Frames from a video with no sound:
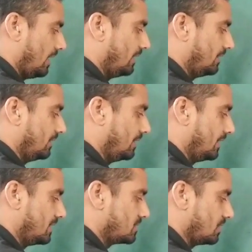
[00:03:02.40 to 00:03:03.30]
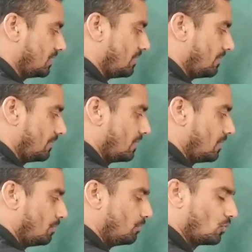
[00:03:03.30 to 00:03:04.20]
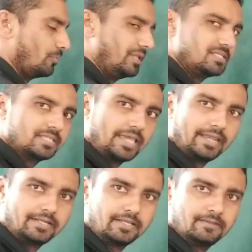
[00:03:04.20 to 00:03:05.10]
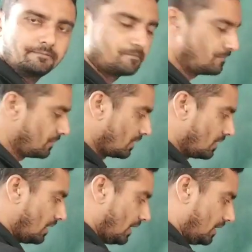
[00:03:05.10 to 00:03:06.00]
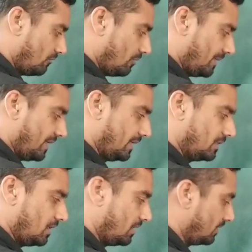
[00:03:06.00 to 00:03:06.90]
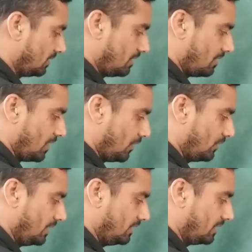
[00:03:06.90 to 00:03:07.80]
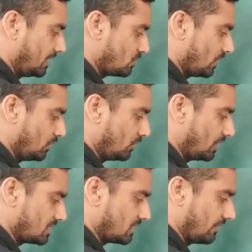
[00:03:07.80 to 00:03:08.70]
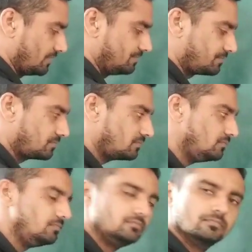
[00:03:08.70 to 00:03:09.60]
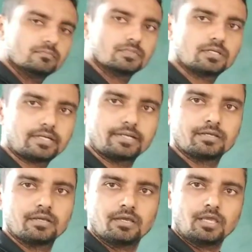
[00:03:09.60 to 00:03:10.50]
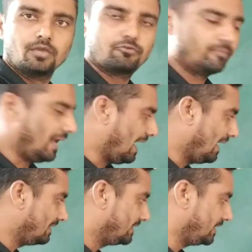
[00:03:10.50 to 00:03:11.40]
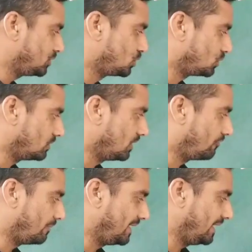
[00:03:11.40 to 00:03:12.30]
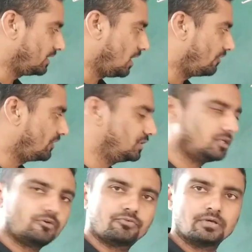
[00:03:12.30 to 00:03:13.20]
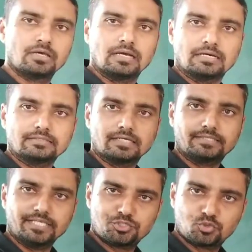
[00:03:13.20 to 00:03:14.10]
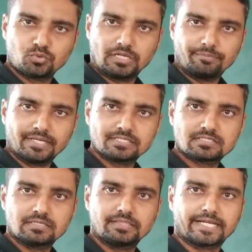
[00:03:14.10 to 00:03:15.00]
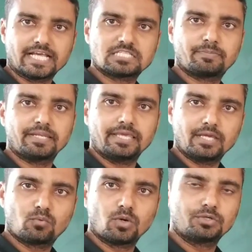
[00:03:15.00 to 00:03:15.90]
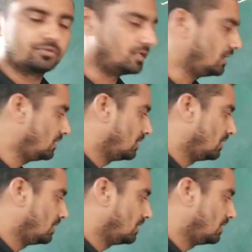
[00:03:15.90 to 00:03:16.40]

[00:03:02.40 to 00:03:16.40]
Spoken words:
and here this bromine is 80, and if we take the iodine, that is 127. Right. If we add these two, if we take the average of these 2 elements, that has been equal to the